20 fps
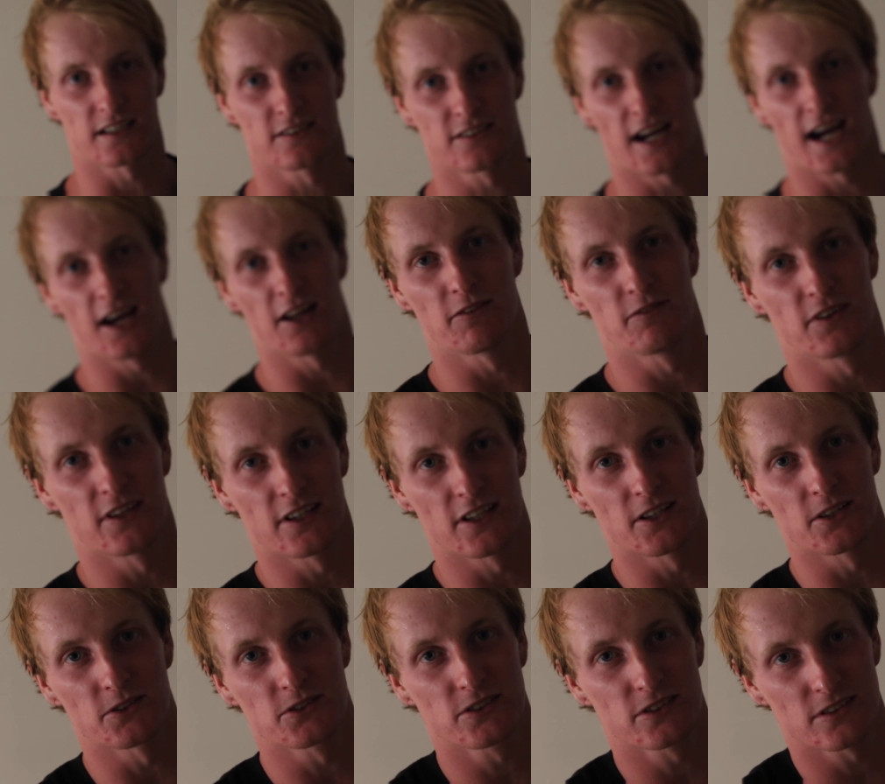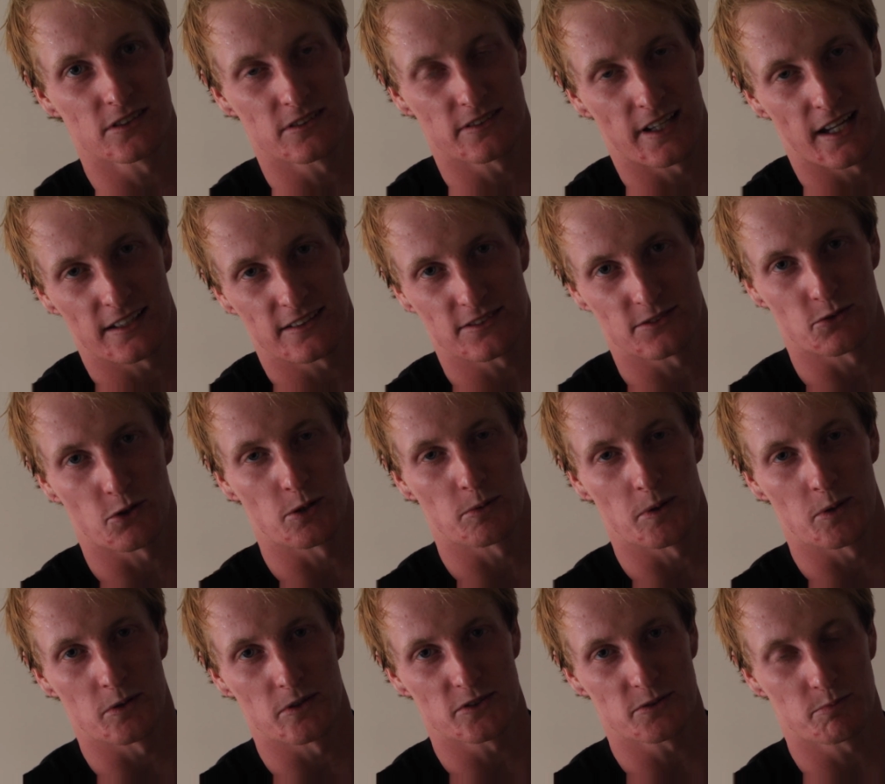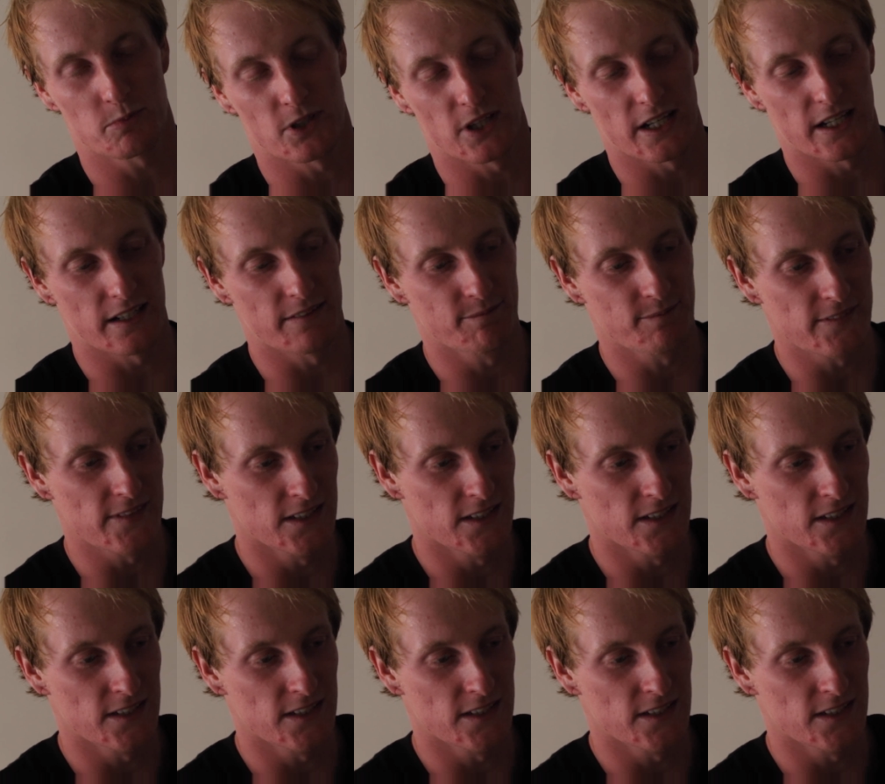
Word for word: undialed videos. That's normally what's played.